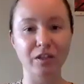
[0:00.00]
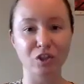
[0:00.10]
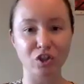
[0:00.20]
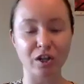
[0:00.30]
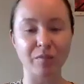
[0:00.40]
the
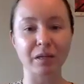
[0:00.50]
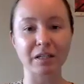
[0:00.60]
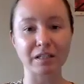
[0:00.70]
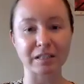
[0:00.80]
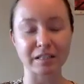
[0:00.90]
gym in
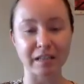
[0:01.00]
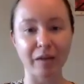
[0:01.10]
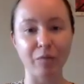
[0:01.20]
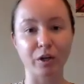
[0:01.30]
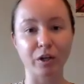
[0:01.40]
a
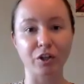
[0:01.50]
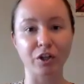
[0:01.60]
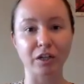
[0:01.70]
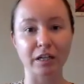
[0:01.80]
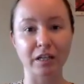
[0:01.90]
state where
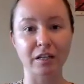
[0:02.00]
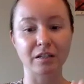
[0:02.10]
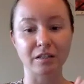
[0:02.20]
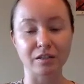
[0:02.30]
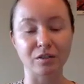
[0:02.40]
you're
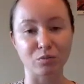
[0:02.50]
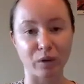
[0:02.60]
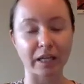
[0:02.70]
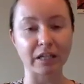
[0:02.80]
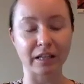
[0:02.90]

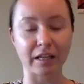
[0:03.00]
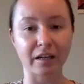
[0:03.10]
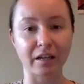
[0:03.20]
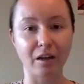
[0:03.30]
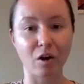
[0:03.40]

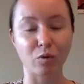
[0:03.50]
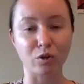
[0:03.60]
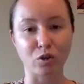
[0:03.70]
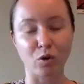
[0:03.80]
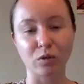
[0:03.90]
dysregulated, or
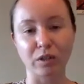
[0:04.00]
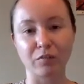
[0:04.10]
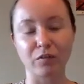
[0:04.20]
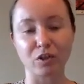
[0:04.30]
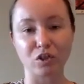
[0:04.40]
don't
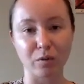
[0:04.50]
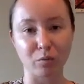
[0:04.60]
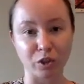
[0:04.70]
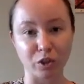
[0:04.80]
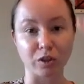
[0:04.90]
leave the gym
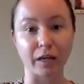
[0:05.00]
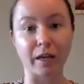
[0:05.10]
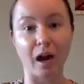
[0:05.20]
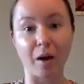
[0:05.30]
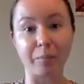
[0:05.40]
when you're like
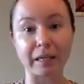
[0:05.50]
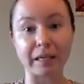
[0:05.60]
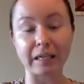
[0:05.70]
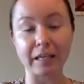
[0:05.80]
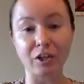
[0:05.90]
up
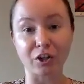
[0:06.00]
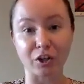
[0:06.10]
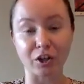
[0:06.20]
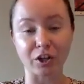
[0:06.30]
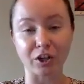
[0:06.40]

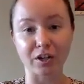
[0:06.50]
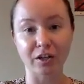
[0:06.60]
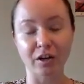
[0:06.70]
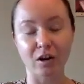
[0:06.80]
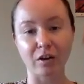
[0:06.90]
here
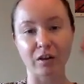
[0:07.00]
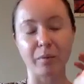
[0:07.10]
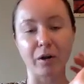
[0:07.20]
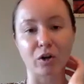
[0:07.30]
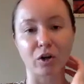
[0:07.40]
on the
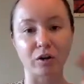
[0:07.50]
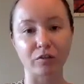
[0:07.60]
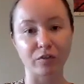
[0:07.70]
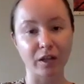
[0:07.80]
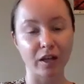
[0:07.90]
bell curve.
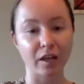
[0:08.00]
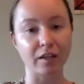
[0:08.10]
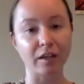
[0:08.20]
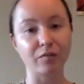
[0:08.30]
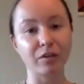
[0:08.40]

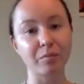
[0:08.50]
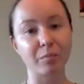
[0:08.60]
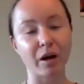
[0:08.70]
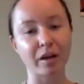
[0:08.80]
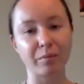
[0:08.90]
Give your
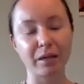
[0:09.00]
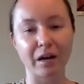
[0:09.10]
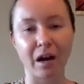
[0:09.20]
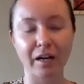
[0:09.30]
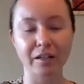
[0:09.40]
body, be
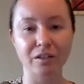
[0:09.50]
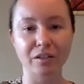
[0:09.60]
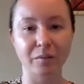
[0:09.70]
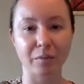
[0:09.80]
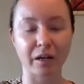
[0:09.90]
kind to
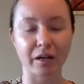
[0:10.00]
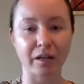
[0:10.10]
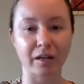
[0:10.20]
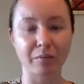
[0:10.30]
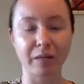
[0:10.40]
your body,
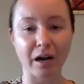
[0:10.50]
be